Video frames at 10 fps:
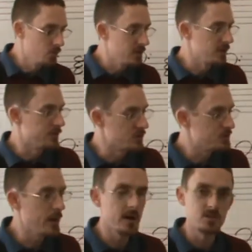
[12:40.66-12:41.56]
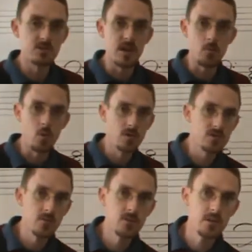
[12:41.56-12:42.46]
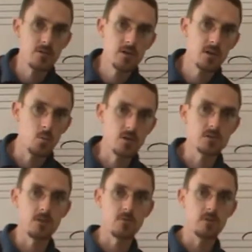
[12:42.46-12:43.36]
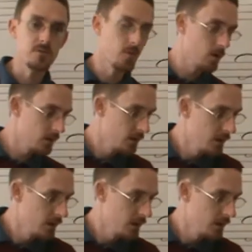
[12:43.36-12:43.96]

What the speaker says: the first paired set, 173 and 174,